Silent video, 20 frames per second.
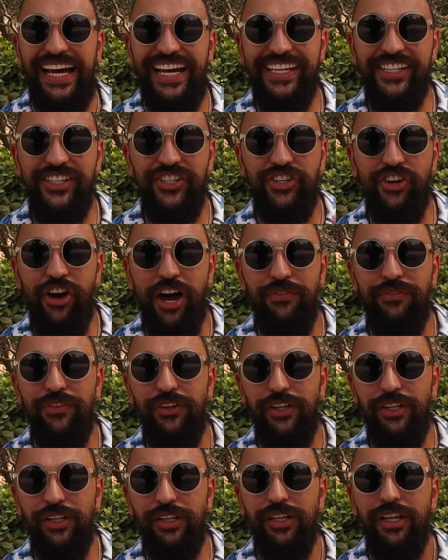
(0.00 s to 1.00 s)
I
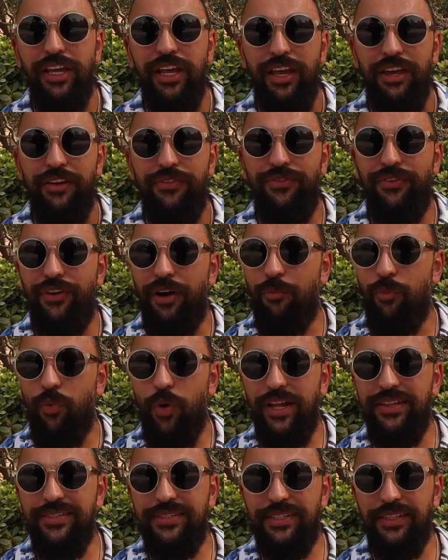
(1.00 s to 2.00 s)
travel from
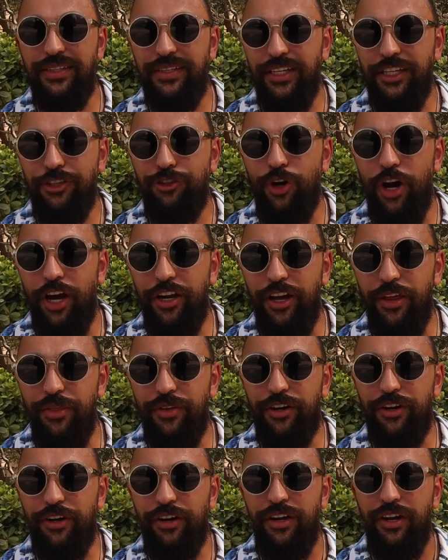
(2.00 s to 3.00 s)
one city to
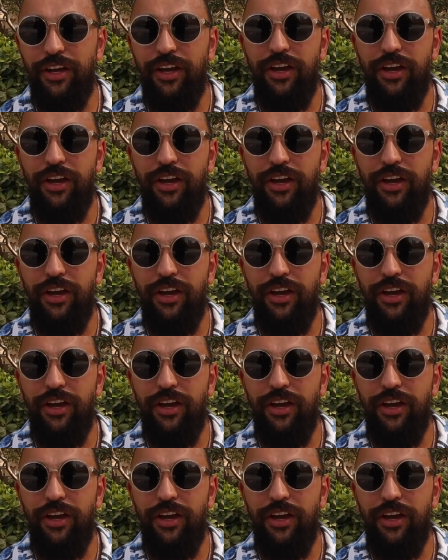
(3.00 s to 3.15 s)
another